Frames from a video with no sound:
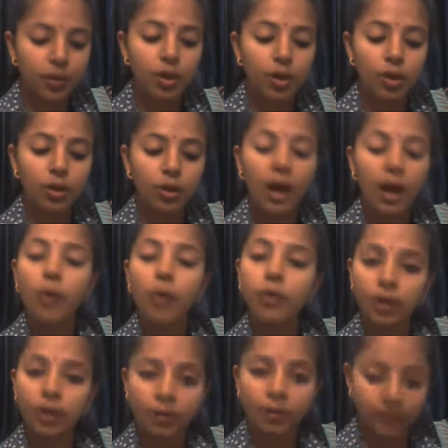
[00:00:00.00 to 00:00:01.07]
So now
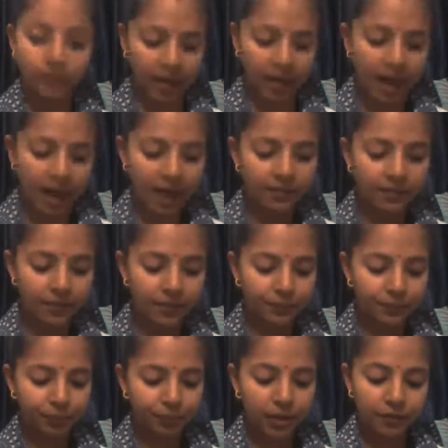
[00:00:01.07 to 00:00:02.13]
here we have
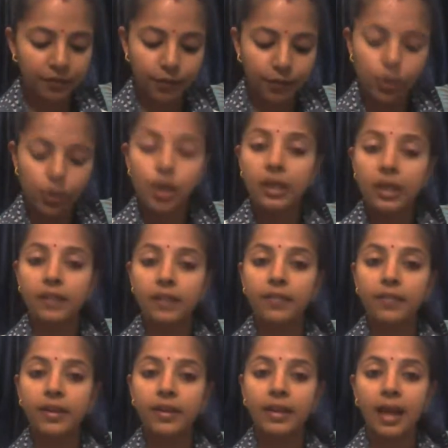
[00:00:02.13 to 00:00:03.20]
in future
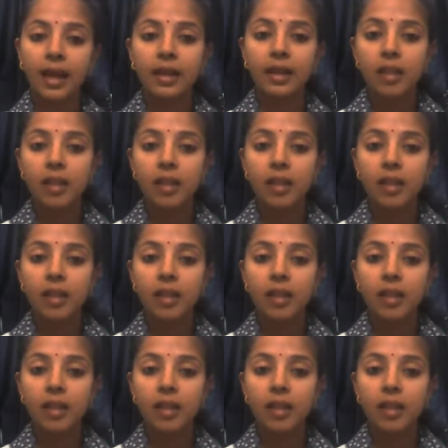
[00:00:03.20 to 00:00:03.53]
indefinite tense,